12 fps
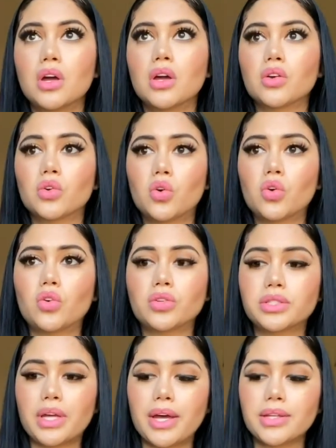Google
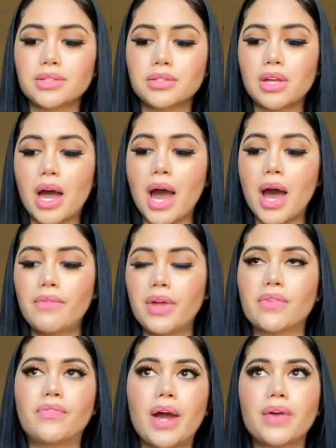says I have like
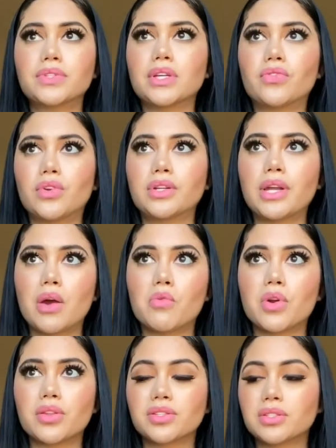5 different net
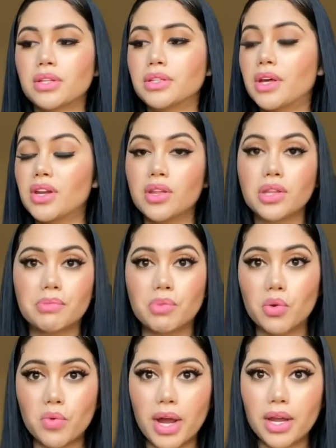worths, none of them are
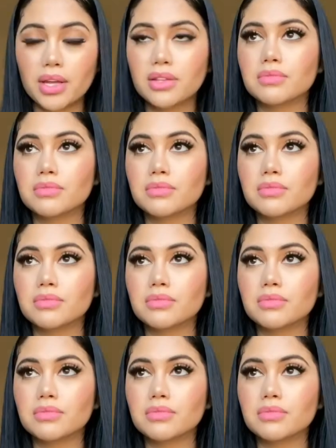right.